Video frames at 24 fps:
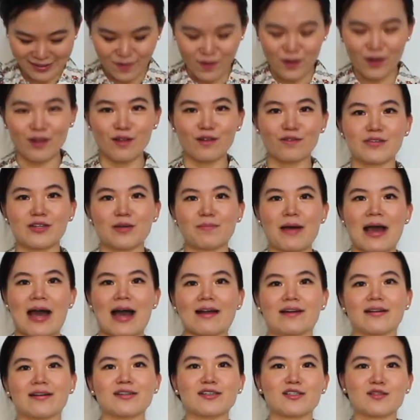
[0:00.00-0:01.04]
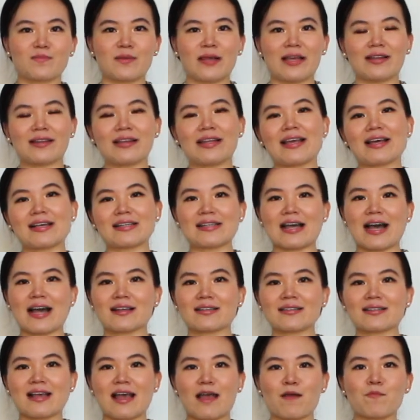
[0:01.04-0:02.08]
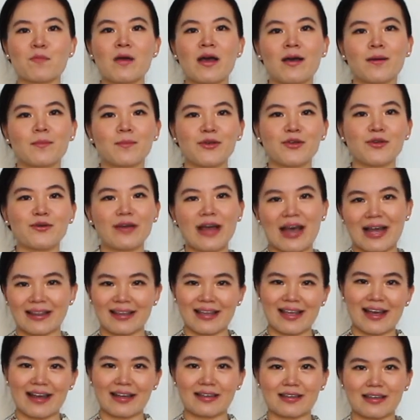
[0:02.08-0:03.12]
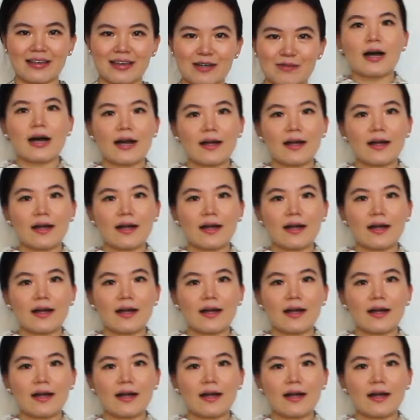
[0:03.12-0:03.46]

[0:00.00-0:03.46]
all of the patterns being the exact same, but you get the idea.